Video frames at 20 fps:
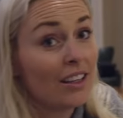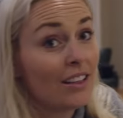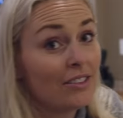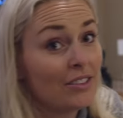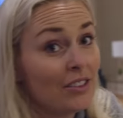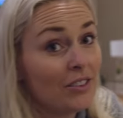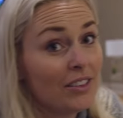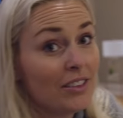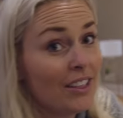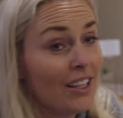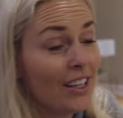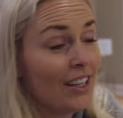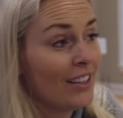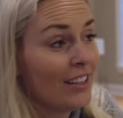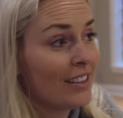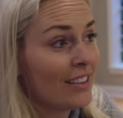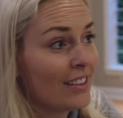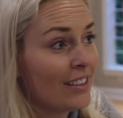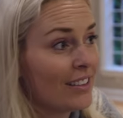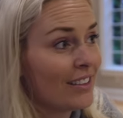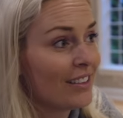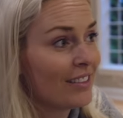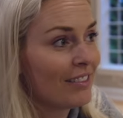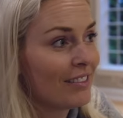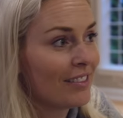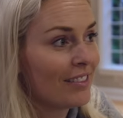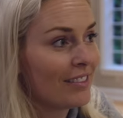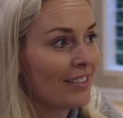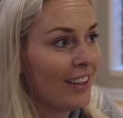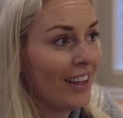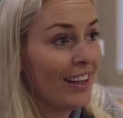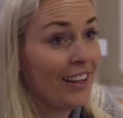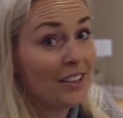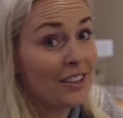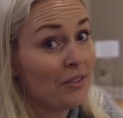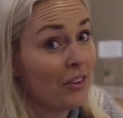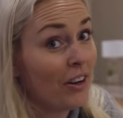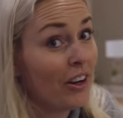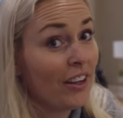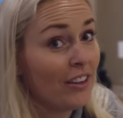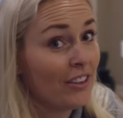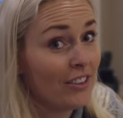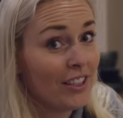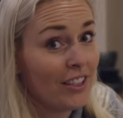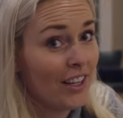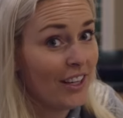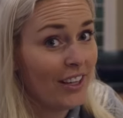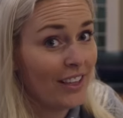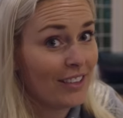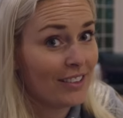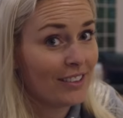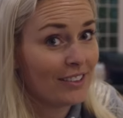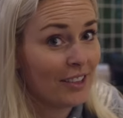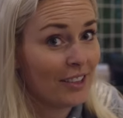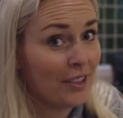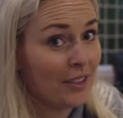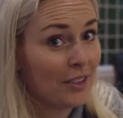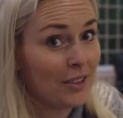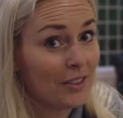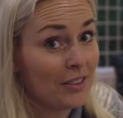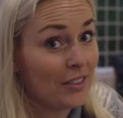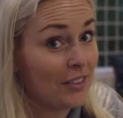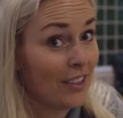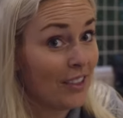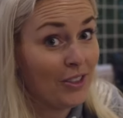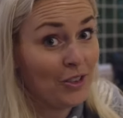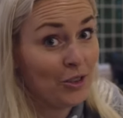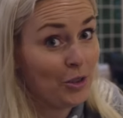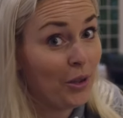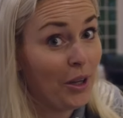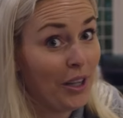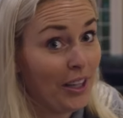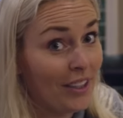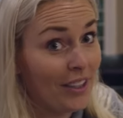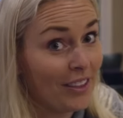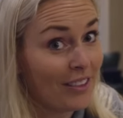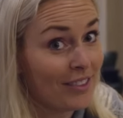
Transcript: loves doing that. And it's very entertaining, so enjoy.